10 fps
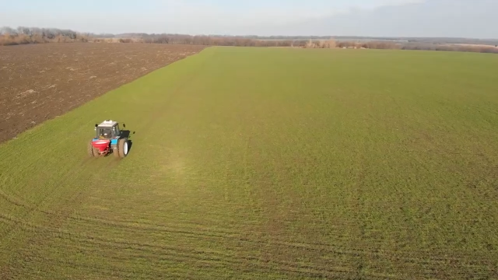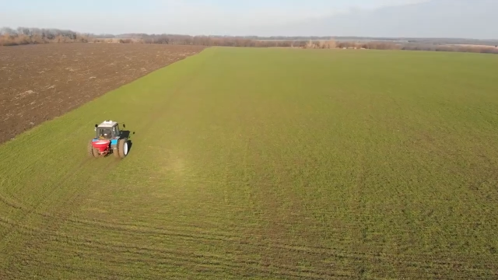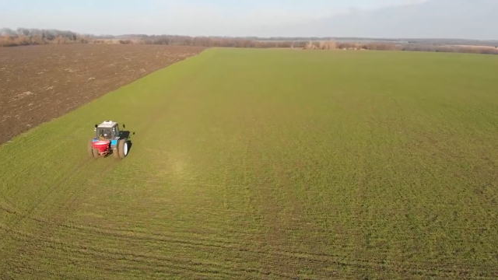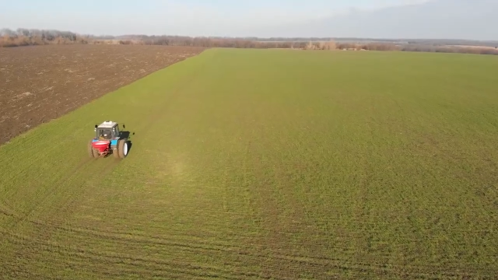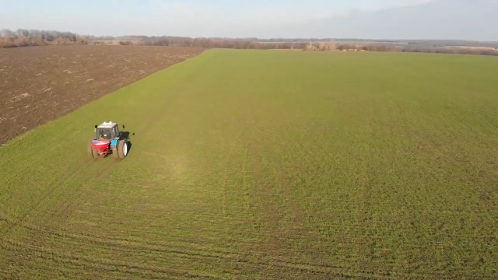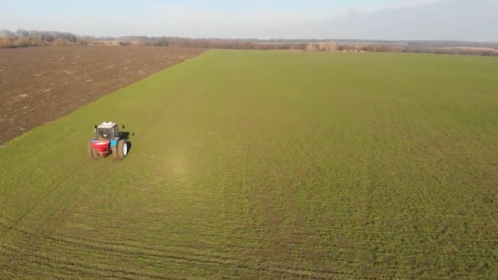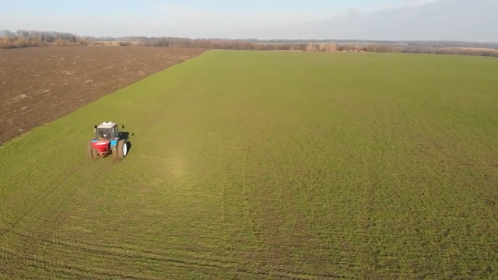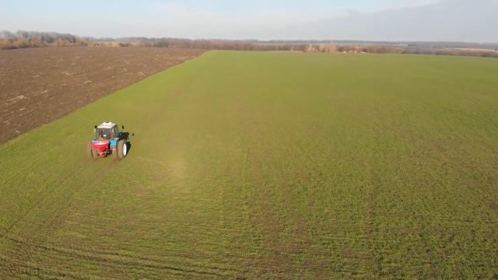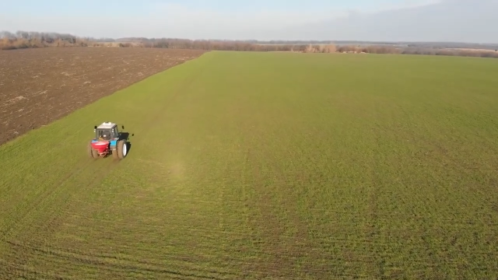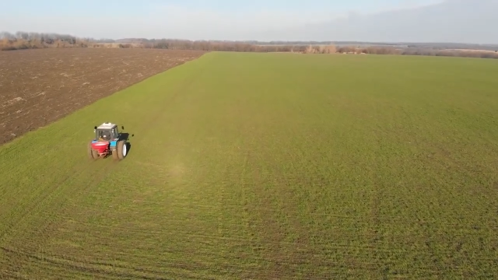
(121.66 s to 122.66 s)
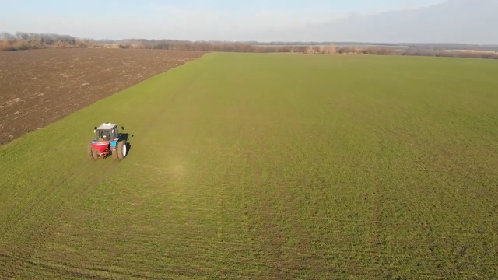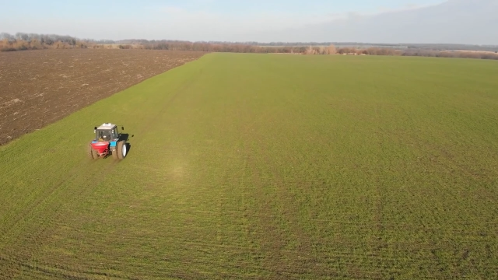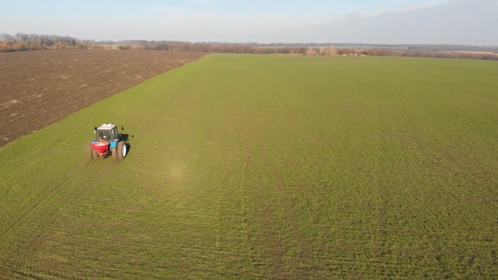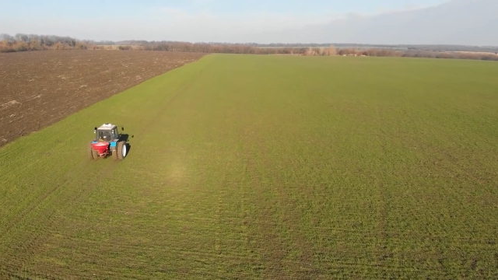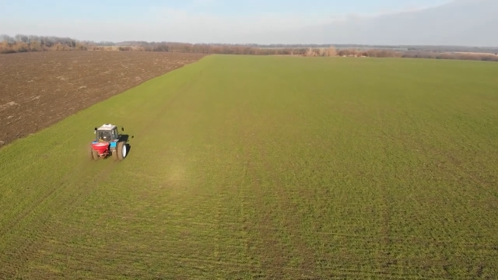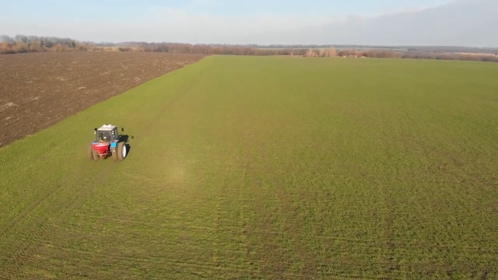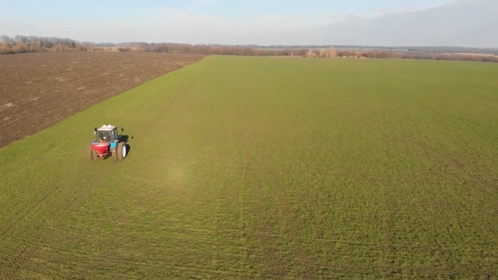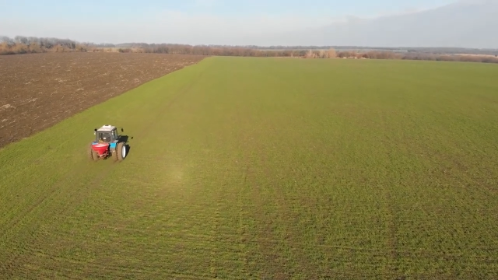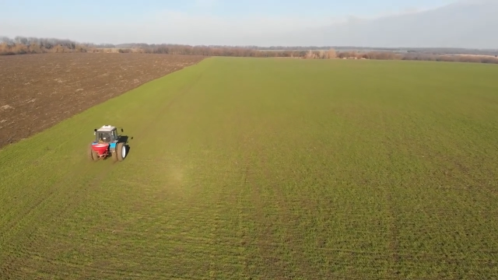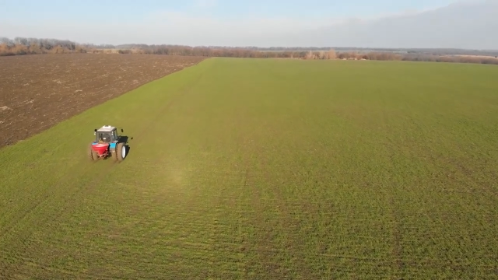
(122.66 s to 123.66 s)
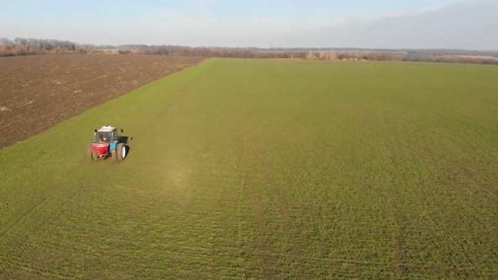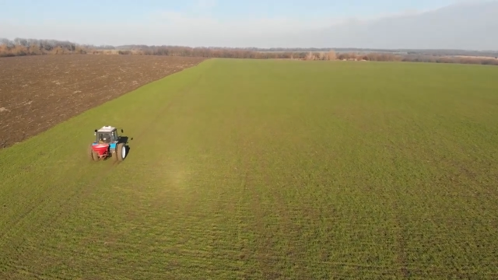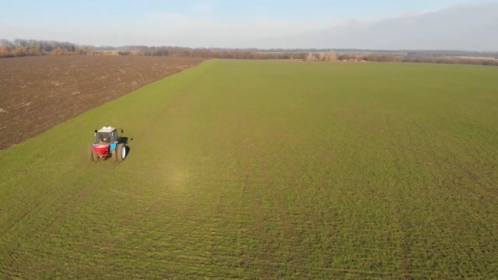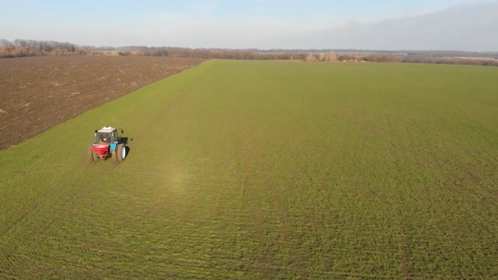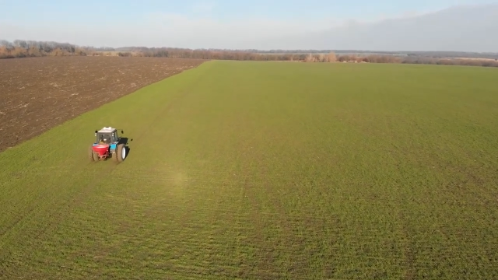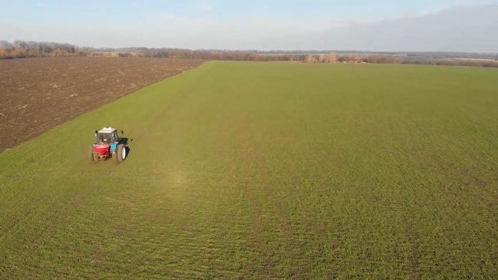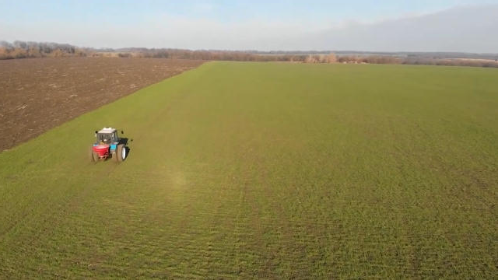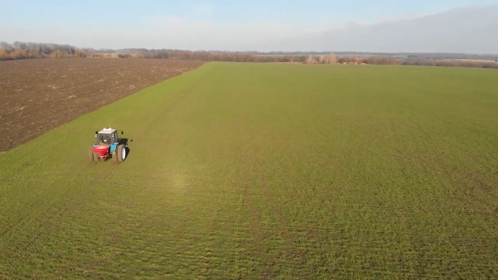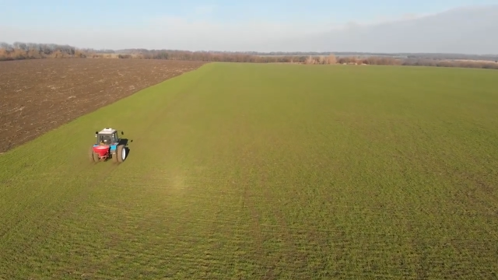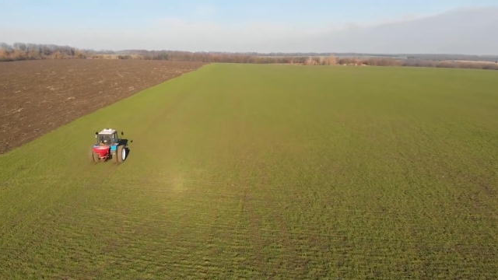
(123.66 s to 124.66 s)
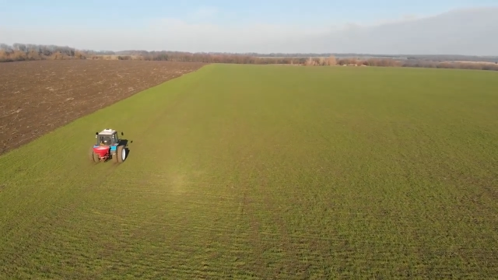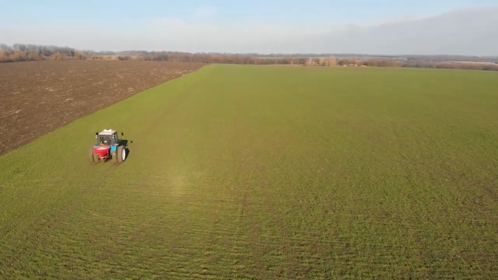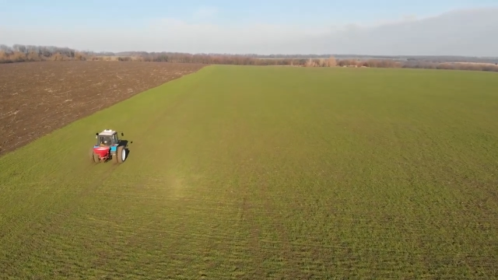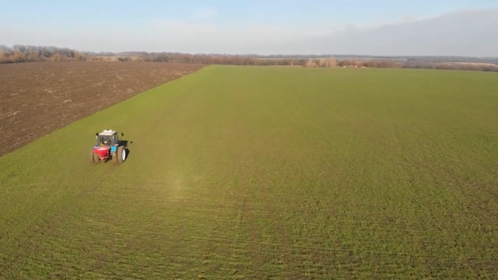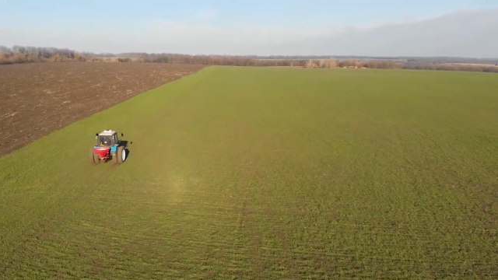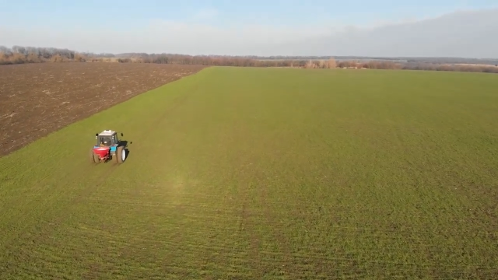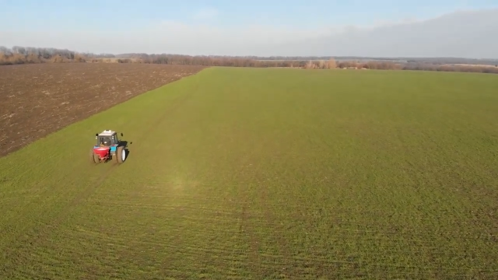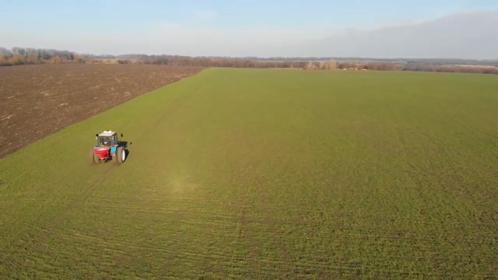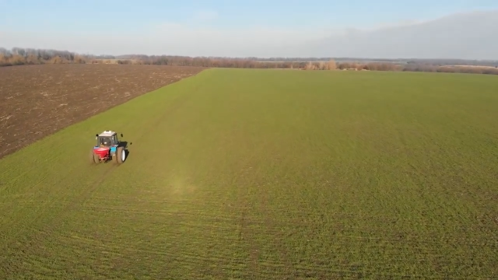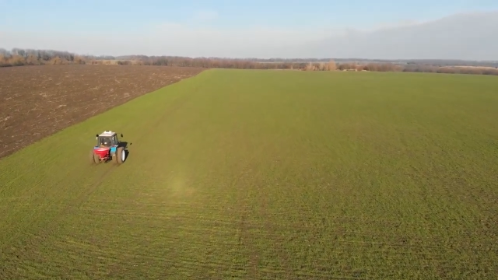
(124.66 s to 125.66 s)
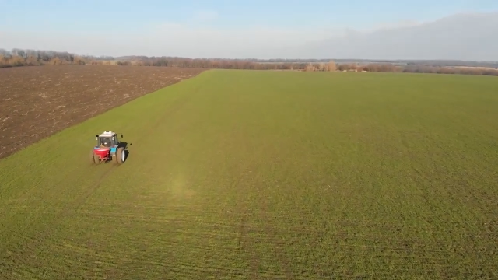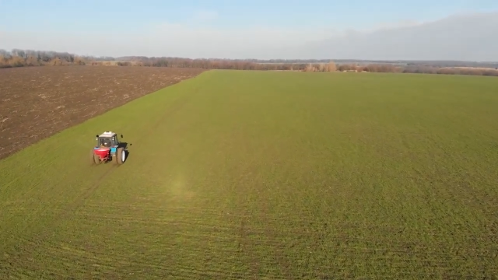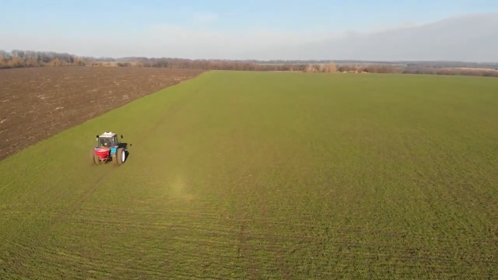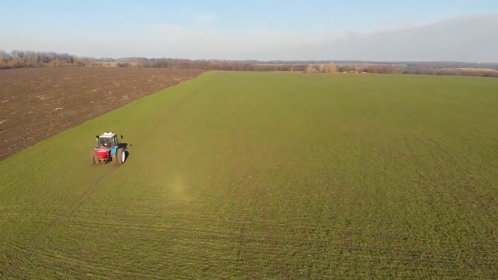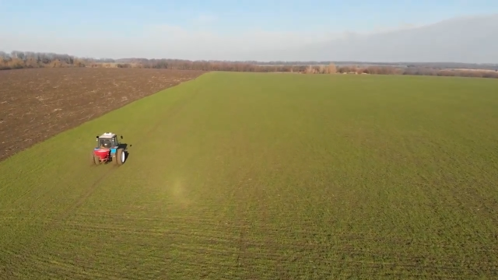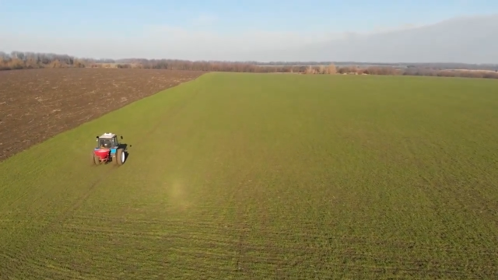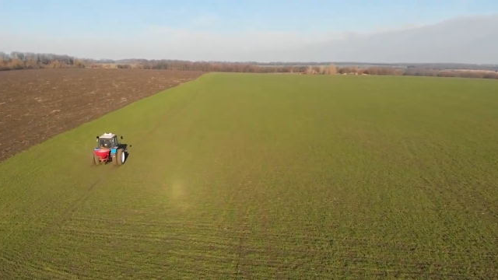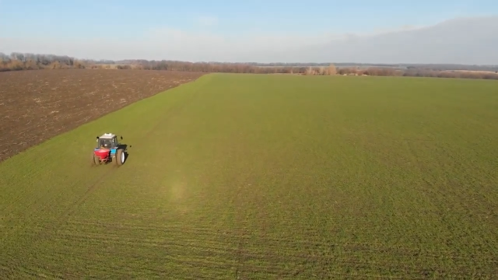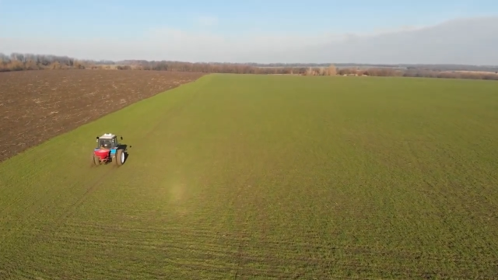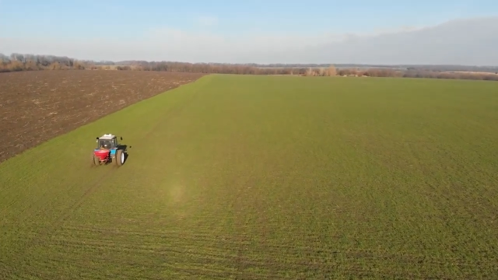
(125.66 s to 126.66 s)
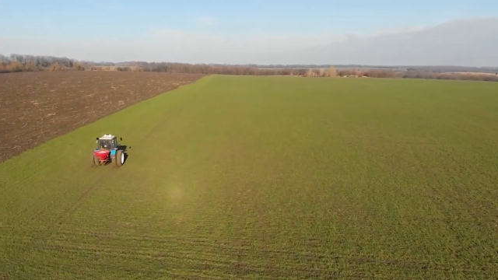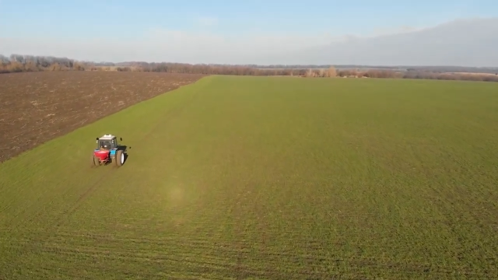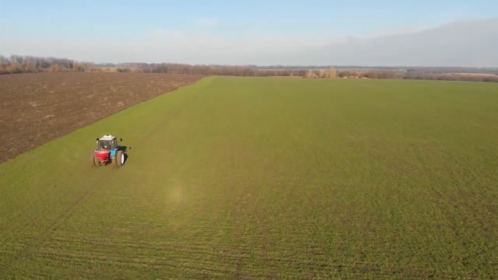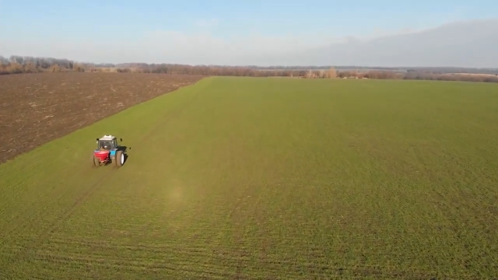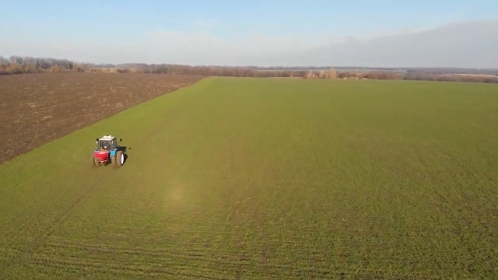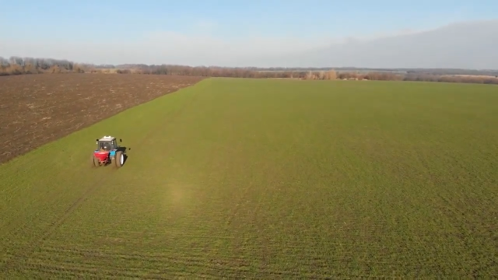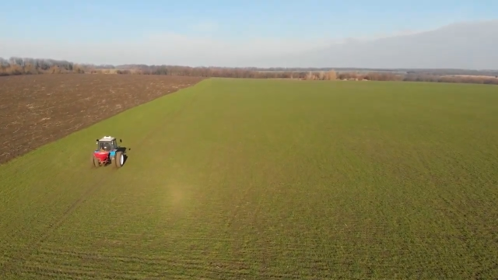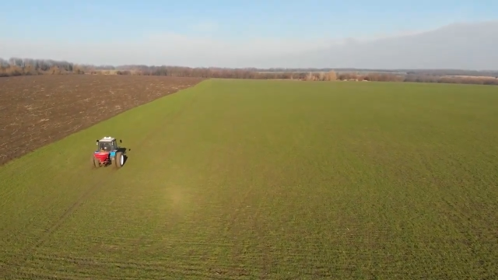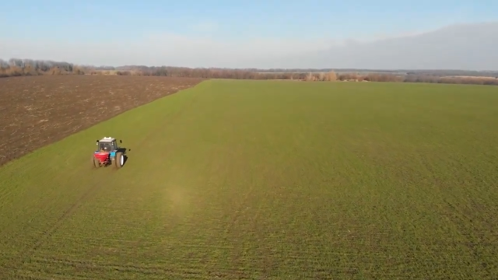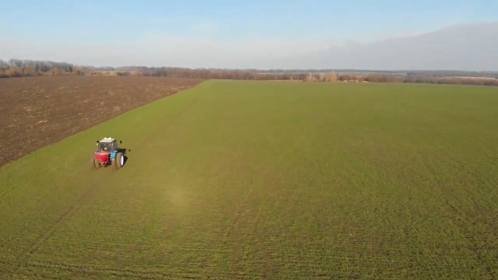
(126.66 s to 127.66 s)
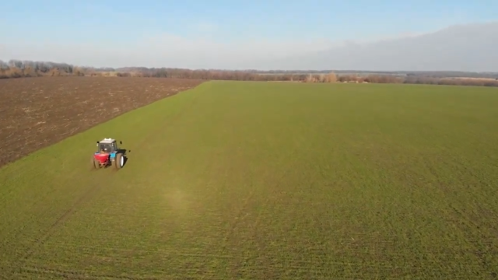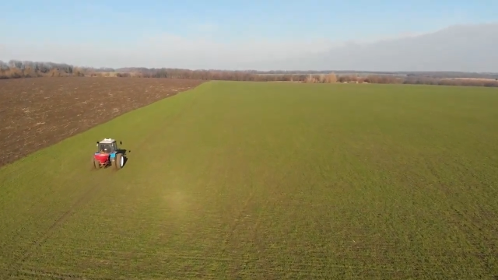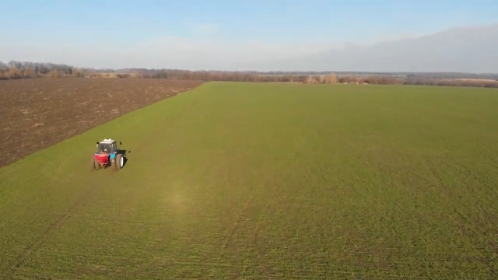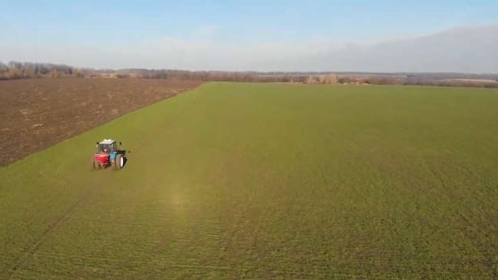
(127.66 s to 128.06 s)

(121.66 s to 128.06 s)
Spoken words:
(no speaker visible)